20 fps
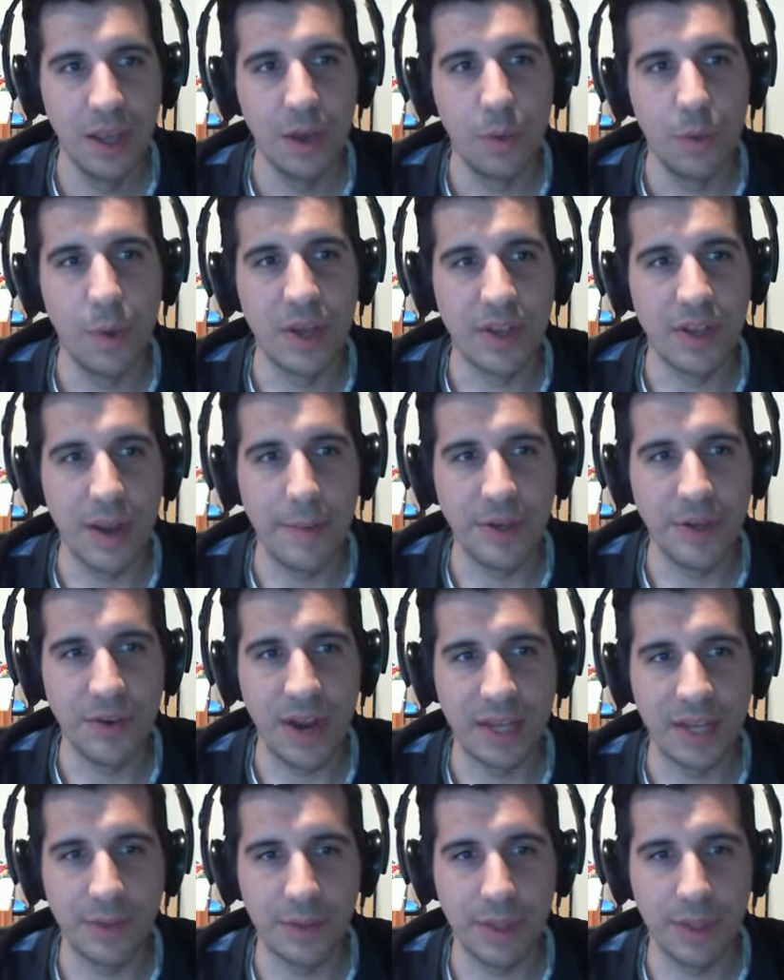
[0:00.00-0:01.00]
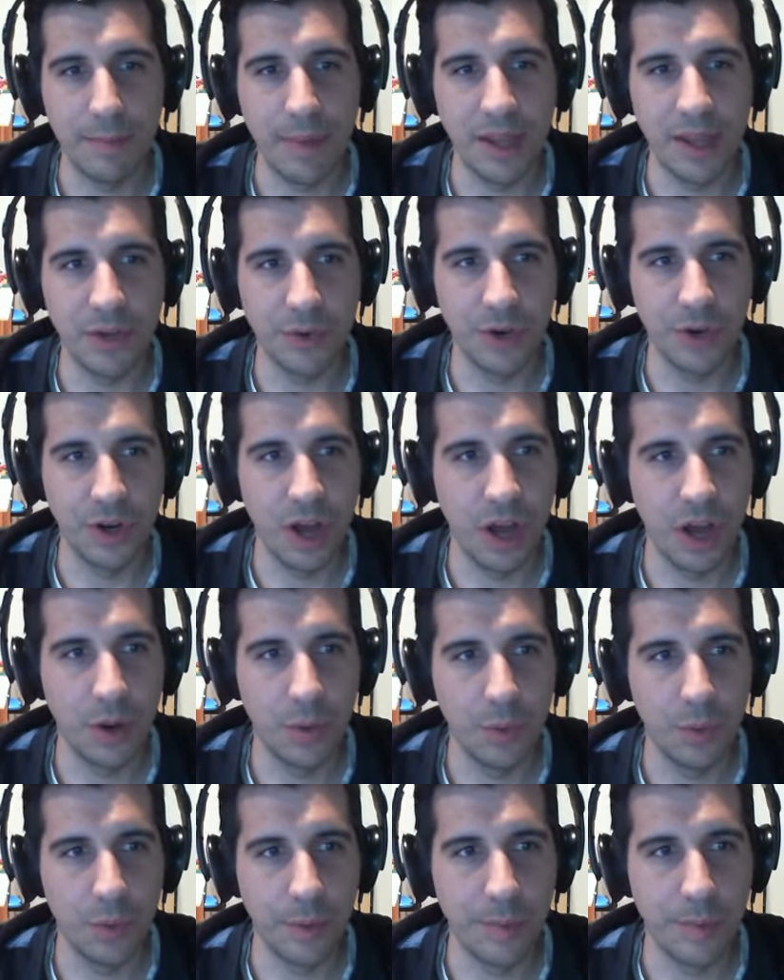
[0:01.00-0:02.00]
Whether I'm interacting with the menu or
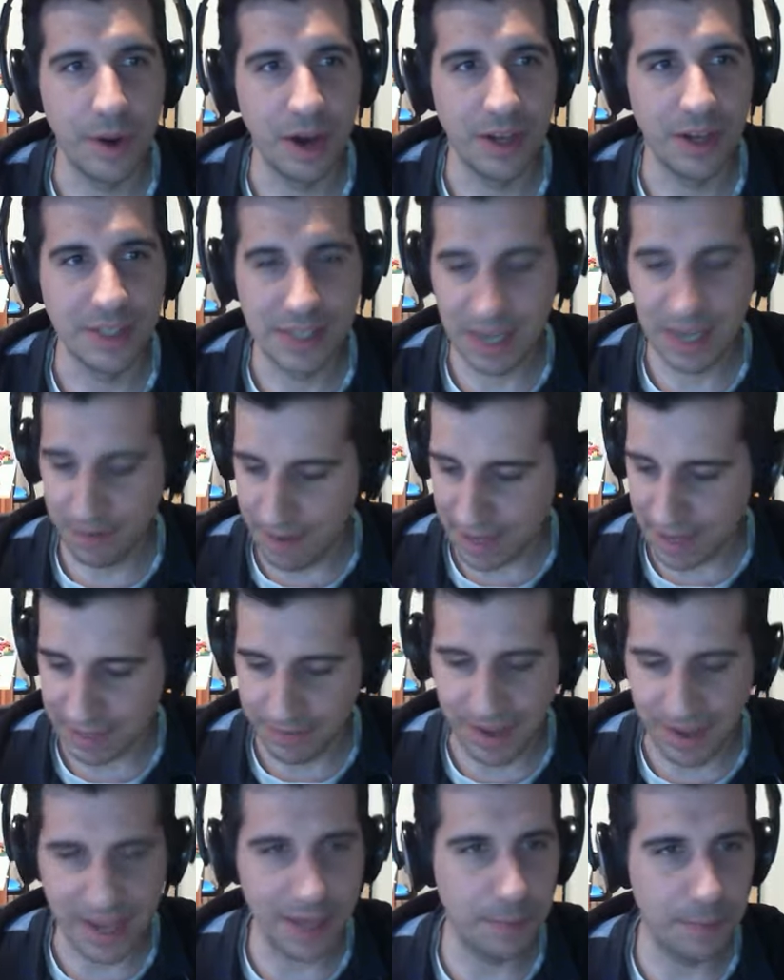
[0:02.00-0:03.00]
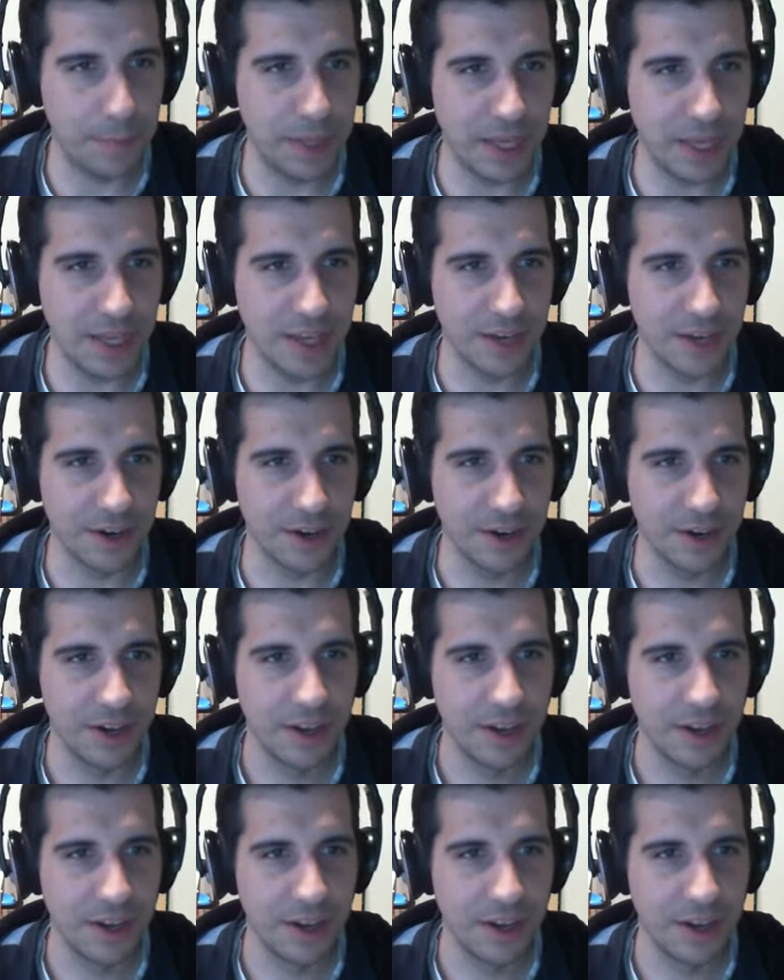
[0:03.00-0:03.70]
not, we're paused. And in fact, if I hit P here,